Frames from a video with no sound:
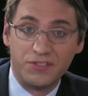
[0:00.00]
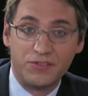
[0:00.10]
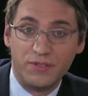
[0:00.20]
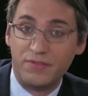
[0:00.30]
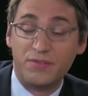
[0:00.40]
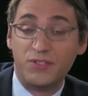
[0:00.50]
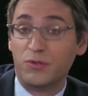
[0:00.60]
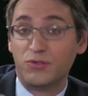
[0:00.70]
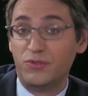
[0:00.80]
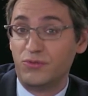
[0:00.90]
So even if you
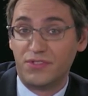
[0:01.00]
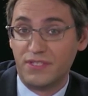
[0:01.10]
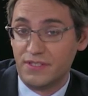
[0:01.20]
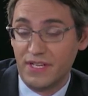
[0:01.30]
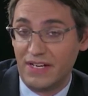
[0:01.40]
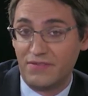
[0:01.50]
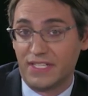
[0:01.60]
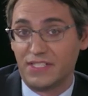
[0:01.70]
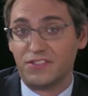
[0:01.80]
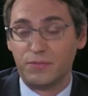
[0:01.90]
don't use the high
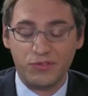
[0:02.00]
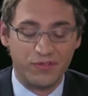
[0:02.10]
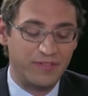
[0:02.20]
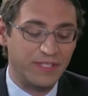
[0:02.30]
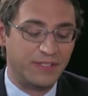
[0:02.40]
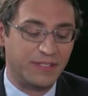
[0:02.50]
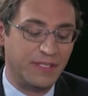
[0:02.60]
factor exposure filter,